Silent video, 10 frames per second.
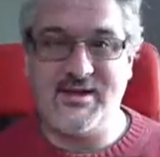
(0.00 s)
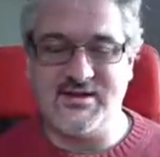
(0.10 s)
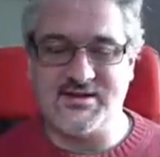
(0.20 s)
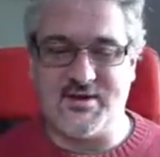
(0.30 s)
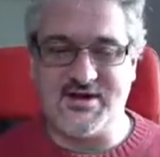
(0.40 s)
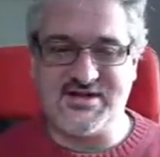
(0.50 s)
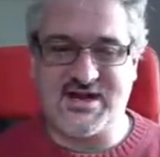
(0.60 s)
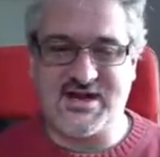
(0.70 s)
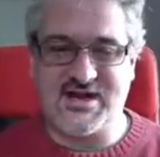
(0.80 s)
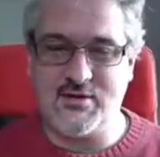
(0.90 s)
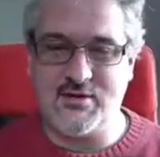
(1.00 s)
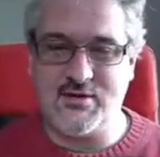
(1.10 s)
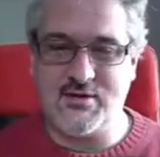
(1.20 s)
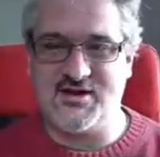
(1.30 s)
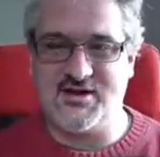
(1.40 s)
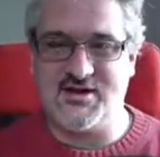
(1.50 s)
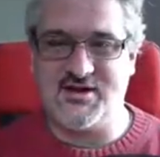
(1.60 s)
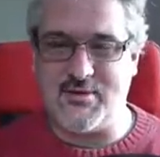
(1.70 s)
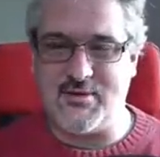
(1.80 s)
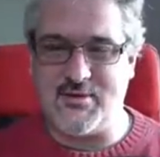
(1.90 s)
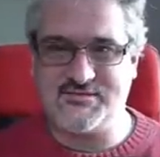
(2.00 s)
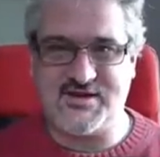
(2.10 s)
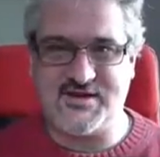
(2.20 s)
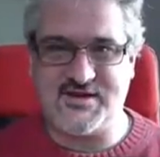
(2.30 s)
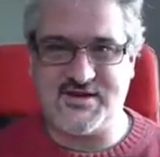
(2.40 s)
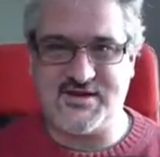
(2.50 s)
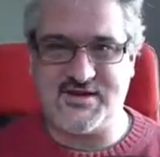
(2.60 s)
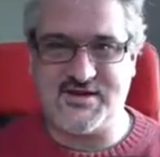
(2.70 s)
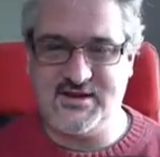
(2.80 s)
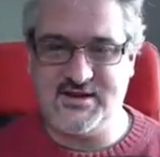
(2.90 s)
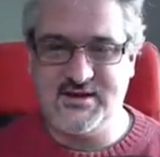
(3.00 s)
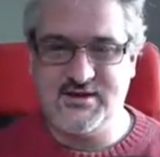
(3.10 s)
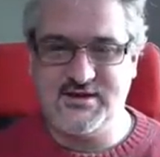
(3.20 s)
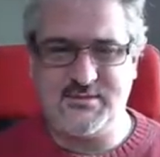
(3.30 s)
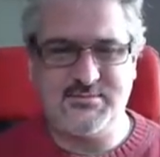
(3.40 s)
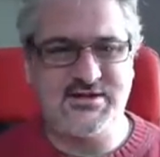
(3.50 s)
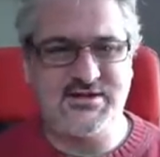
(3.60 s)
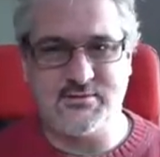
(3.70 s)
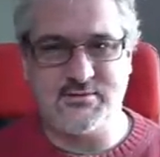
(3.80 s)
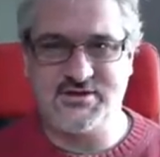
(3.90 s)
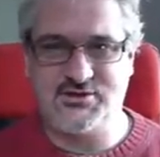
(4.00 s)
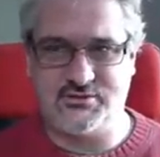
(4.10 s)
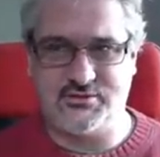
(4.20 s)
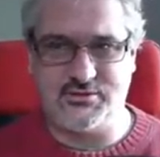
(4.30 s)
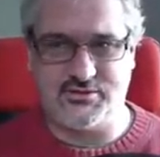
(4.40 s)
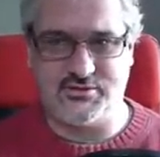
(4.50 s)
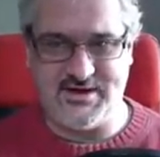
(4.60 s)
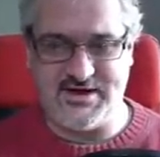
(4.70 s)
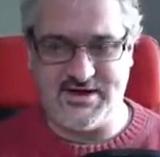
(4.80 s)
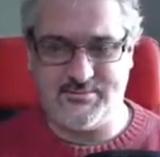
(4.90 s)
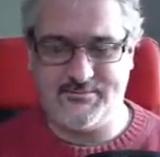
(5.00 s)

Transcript: This might take a moment, so I might just fast forward here. Some sequences shortened or sped up.